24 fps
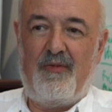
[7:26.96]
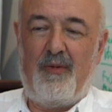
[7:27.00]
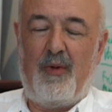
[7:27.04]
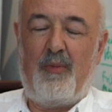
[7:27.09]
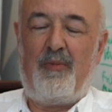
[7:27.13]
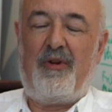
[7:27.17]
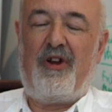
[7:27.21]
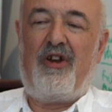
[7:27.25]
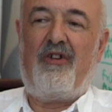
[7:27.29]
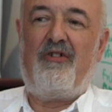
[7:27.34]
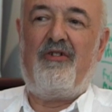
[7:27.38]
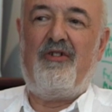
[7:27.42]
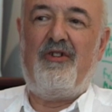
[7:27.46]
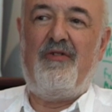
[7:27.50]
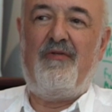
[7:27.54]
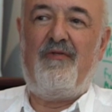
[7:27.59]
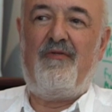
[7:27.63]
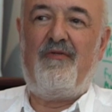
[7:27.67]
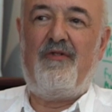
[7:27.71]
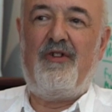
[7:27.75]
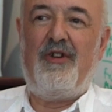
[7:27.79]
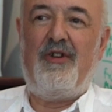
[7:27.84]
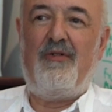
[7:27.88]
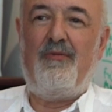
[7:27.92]
apparently
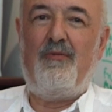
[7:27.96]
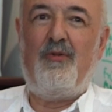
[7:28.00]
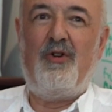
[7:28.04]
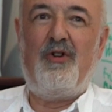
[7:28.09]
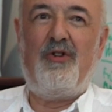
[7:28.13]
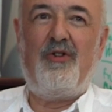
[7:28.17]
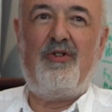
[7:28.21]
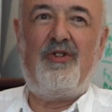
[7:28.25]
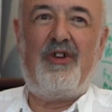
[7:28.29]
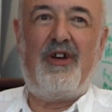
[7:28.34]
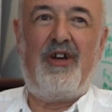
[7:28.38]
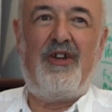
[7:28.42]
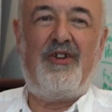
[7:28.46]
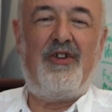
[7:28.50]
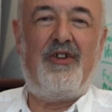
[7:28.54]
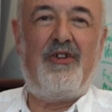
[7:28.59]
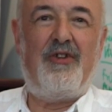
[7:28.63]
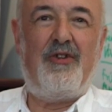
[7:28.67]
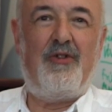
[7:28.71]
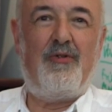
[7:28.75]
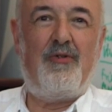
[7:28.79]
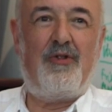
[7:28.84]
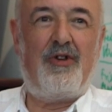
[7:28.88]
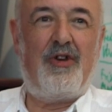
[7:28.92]
free-willed idea
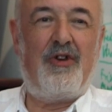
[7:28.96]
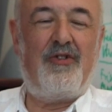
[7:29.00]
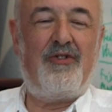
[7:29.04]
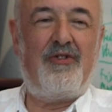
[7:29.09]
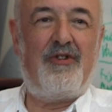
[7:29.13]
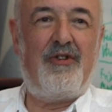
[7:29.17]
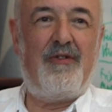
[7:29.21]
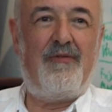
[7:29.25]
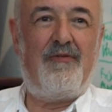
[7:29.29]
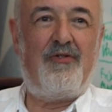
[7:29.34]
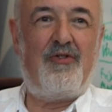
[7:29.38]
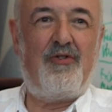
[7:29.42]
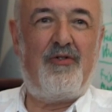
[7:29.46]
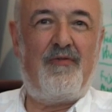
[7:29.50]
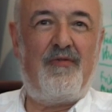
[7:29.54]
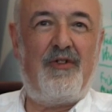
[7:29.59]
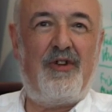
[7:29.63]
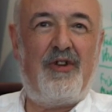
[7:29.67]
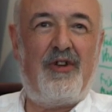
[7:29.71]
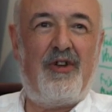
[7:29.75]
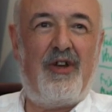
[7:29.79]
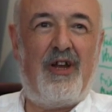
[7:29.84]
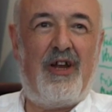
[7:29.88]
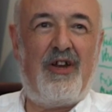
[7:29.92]
that you're going to lift your
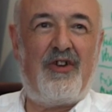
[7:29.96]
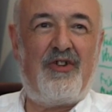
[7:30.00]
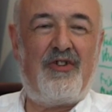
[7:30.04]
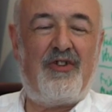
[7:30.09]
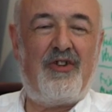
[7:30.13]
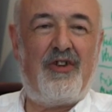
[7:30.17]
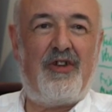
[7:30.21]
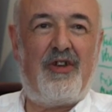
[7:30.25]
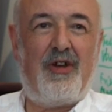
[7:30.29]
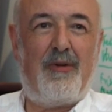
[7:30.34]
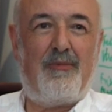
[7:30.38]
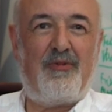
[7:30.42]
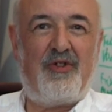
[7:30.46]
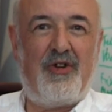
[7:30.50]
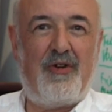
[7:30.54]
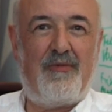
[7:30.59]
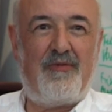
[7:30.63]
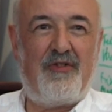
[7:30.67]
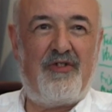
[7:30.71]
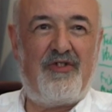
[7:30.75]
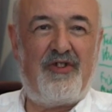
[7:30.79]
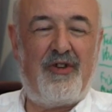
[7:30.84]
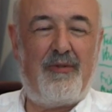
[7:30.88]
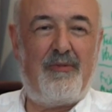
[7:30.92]
finger actually comes
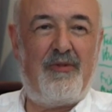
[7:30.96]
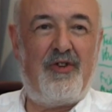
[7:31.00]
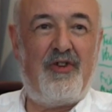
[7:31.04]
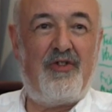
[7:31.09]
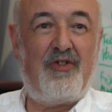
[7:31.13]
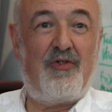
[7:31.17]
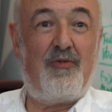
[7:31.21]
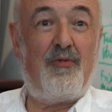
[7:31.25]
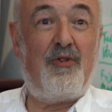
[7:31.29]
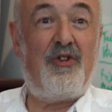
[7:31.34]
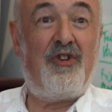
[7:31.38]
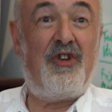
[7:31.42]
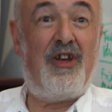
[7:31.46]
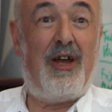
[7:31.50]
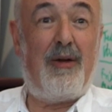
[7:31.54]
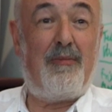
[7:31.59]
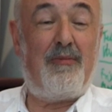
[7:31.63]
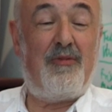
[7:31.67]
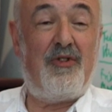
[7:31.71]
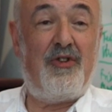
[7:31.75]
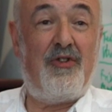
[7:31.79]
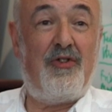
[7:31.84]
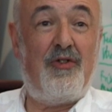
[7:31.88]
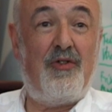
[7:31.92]
after something has already
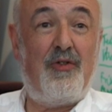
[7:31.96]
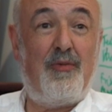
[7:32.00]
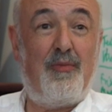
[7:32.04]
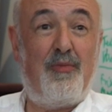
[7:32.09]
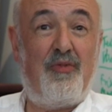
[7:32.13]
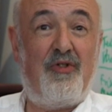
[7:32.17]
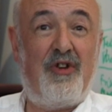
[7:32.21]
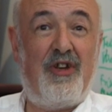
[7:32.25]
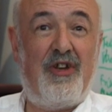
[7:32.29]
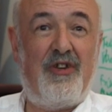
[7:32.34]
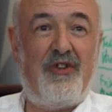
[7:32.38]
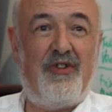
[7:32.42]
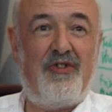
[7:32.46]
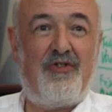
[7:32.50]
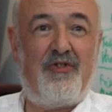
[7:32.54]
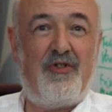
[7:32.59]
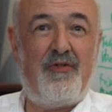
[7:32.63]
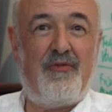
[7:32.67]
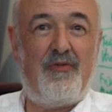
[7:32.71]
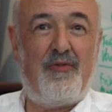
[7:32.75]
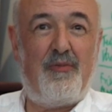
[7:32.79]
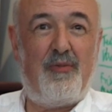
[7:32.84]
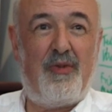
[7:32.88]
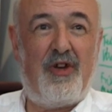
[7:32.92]
happened in your brain. It's
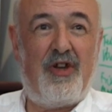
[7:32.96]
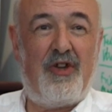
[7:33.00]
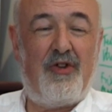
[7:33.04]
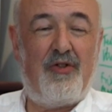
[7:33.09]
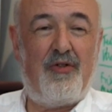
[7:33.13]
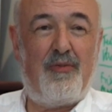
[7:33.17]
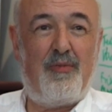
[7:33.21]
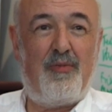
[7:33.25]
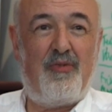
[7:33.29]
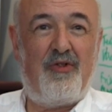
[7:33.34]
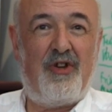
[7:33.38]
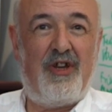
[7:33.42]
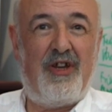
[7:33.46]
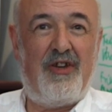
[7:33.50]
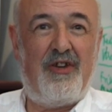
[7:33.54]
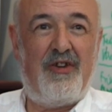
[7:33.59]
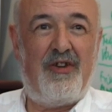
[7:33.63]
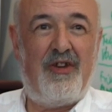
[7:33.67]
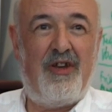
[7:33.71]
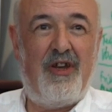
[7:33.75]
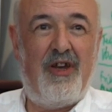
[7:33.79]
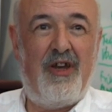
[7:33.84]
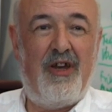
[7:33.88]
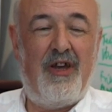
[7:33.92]
driven by your
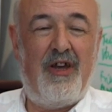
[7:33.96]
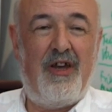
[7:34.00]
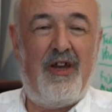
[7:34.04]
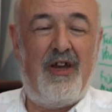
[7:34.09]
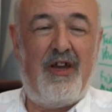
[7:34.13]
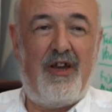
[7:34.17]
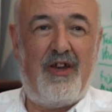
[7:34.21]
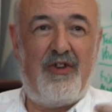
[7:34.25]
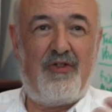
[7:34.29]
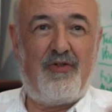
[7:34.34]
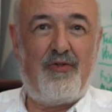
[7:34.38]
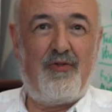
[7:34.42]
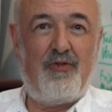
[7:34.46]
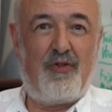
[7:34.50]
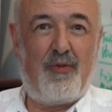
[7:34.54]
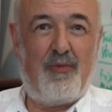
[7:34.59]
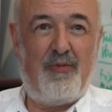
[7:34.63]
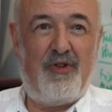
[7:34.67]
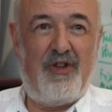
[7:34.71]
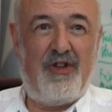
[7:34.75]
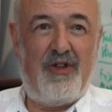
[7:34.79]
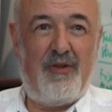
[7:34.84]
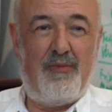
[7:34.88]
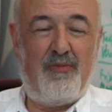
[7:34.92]
brain it's all
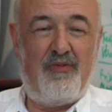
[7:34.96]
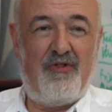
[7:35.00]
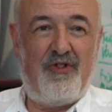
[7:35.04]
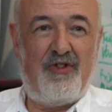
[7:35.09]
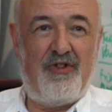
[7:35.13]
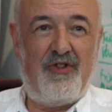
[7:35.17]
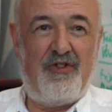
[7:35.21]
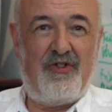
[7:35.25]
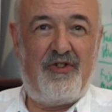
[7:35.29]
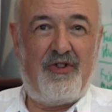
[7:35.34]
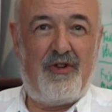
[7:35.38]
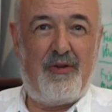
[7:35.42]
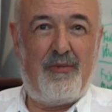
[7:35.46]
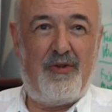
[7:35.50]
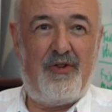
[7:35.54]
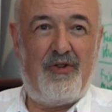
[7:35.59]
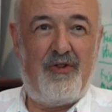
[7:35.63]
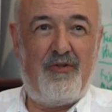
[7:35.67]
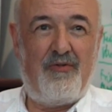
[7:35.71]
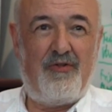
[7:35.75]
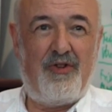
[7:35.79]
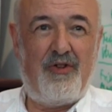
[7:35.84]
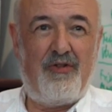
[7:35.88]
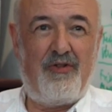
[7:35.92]
completely predetermined.
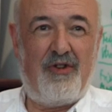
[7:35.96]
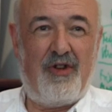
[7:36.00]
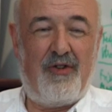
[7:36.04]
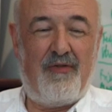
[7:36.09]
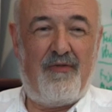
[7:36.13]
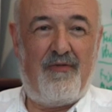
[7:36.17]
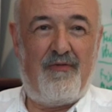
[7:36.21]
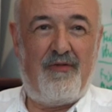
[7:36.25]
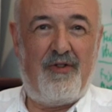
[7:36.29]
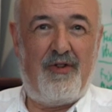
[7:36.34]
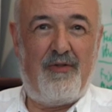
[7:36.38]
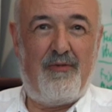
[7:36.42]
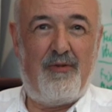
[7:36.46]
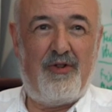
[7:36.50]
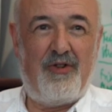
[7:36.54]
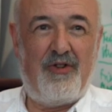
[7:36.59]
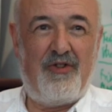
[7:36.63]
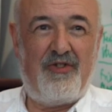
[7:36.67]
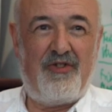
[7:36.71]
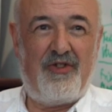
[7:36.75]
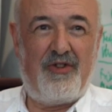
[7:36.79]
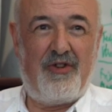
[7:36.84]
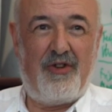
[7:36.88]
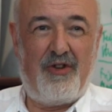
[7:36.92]
You don't have free will.
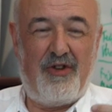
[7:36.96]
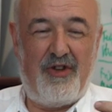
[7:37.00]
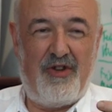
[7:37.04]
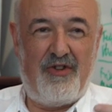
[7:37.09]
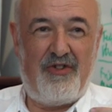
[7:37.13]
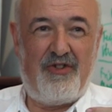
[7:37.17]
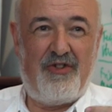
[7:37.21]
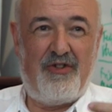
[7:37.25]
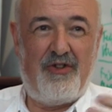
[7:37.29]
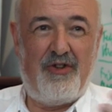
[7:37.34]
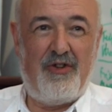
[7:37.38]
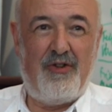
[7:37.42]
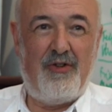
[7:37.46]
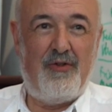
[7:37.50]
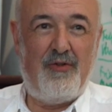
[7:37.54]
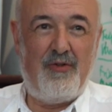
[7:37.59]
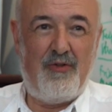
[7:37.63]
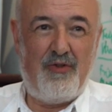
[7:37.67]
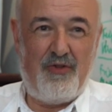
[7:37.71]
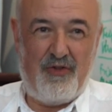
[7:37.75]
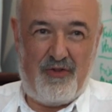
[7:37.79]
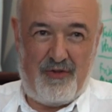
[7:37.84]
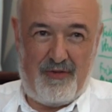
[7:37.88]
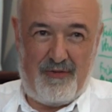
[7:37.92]
It's, a, it's an
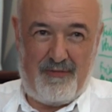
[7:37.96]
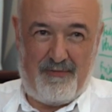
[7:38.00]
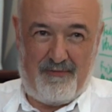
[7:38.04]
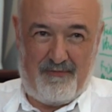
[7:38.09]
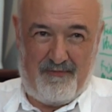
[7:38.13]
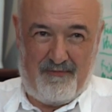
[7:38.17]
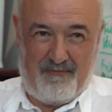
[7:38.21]
illusion.